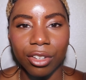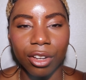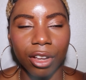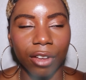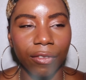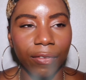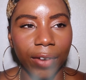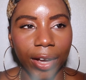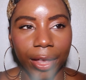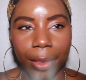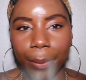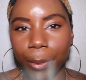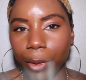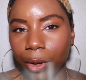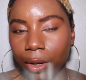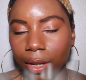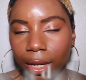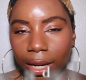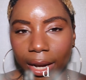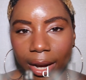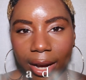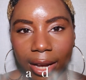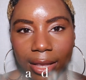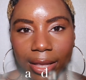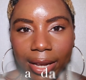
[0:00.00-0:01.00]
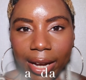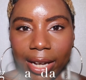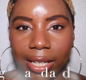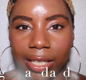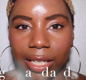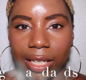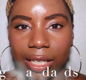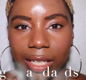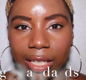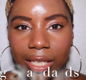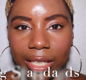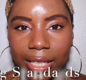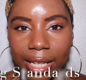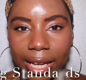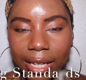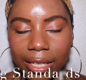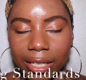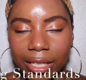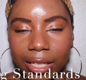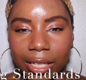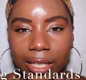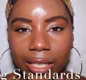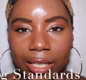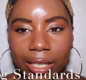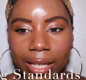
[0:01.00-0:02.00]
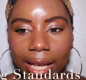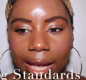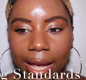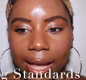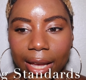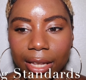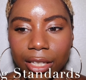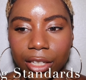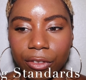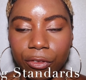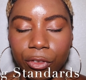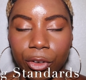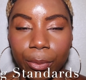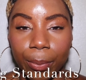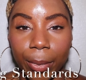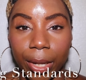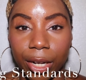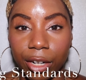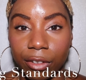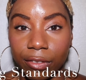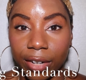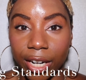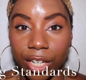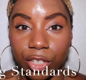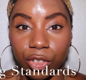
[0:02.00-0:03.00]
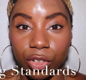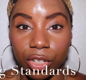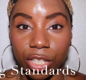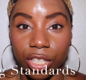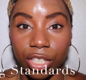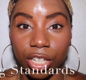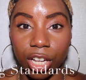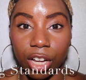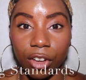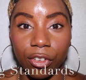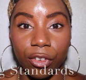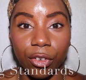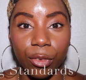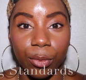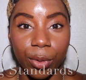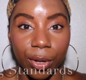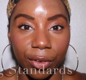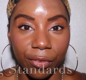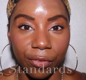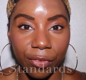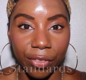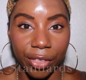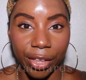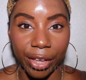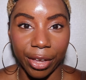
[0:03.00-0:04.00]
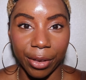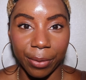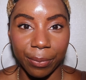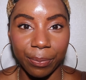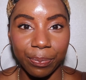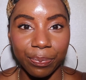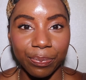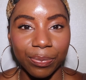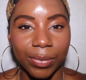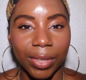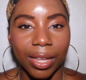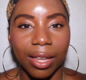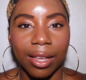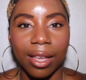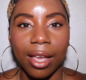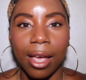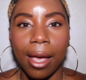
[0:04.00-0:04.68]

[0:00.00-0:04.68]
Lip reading: You can find them online, the 8 teaching standards, and familiarise yourself with them.